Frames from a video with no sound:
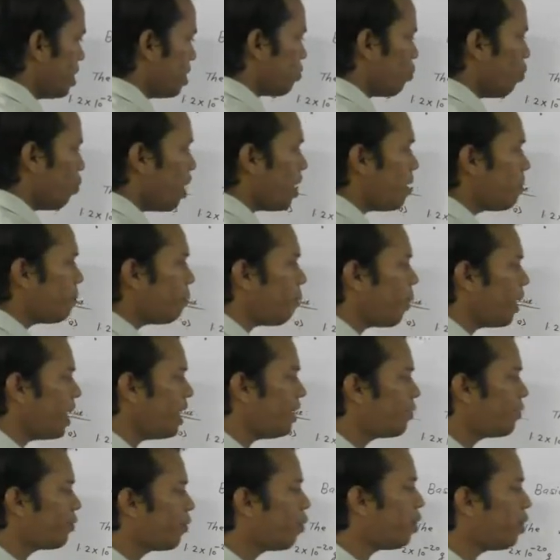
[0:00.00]
this
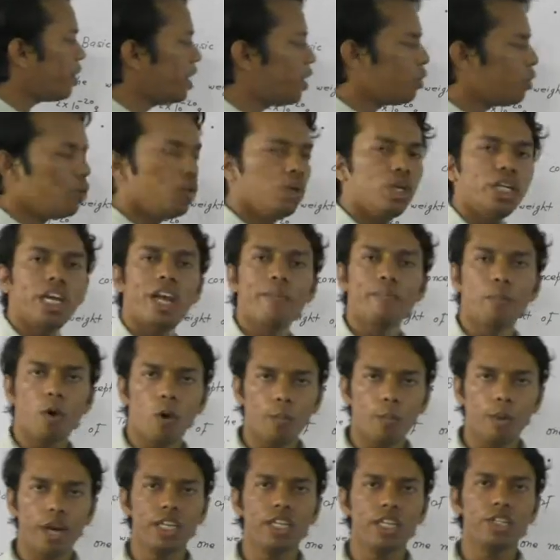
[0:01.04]
1.4 into 10
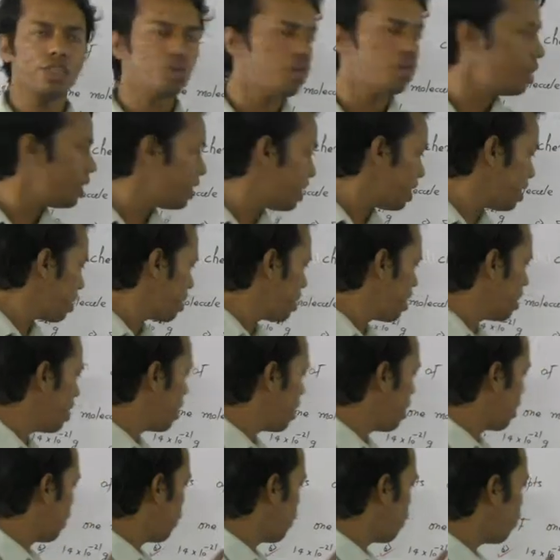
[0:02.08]
power minus
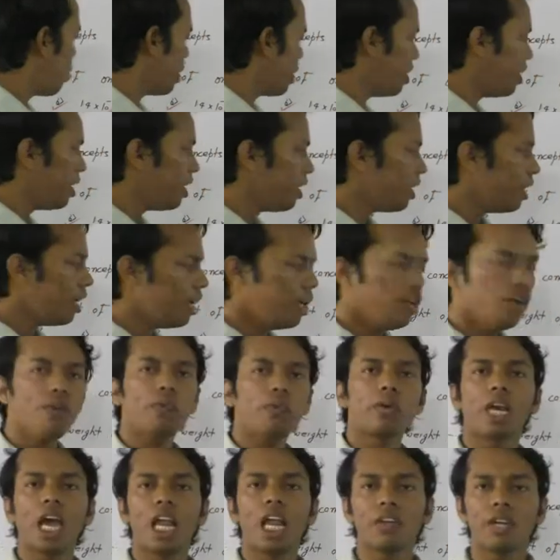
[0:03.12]
21. You have
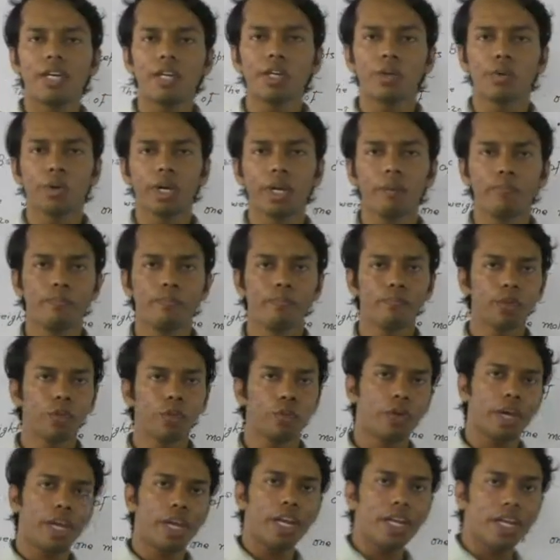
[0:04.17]
to calculate it, okay?
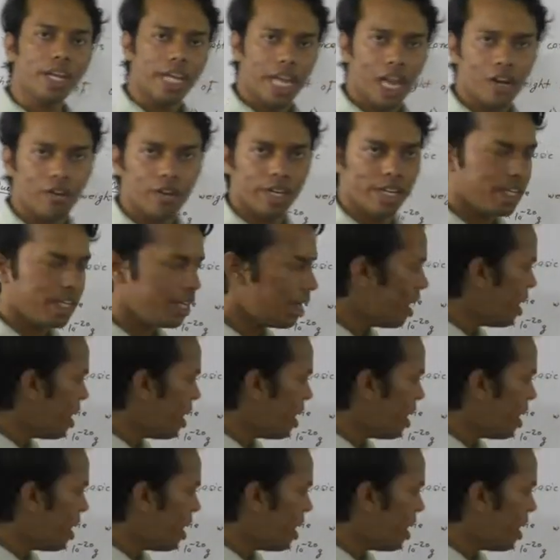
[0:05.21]
You can calculate.